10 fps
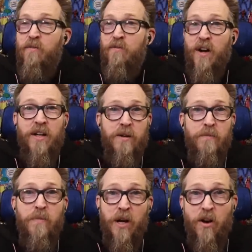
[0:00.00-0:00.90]

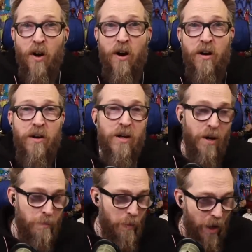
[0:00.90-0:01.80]
fucking Picard
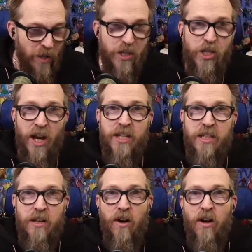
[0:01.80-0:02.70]

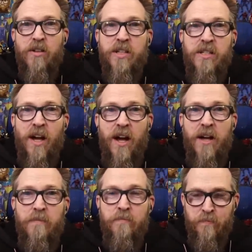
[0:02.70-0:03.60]
apologizing all the
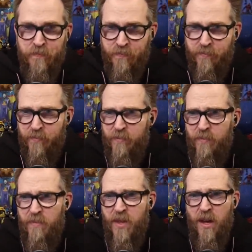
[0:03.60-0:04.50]
time,
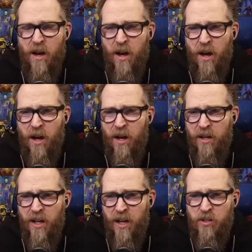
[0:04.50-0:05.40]

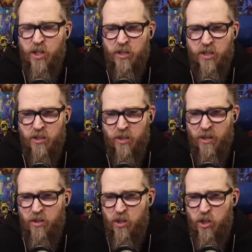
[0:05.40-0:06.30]
uh, and just this
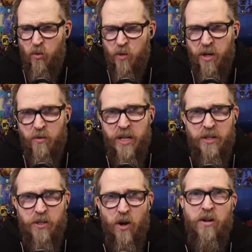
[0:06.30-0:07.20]
dreary
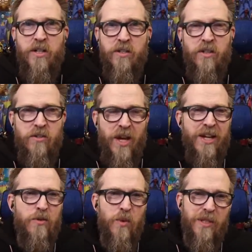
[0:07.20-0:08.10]
darkness, there's
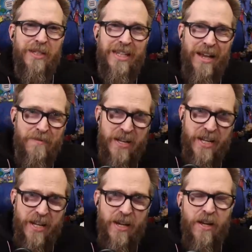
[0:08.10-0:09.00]
actual
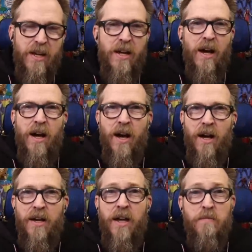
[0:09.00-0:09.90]
levity.
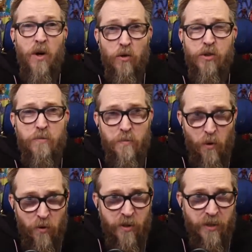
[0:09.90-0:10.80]
Uh, and most
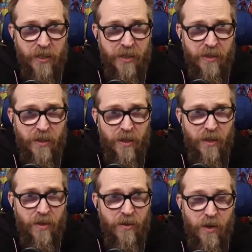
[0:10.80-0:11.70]
importantly,
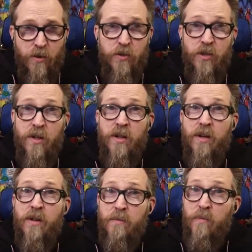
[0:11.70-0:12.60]
there's
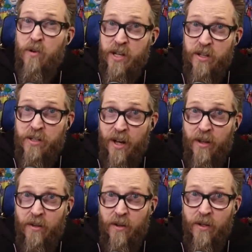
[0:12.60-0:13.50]
pretty good
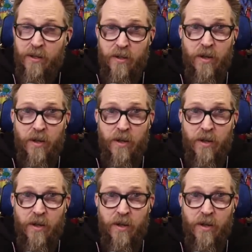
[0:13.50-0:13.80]
dialogue.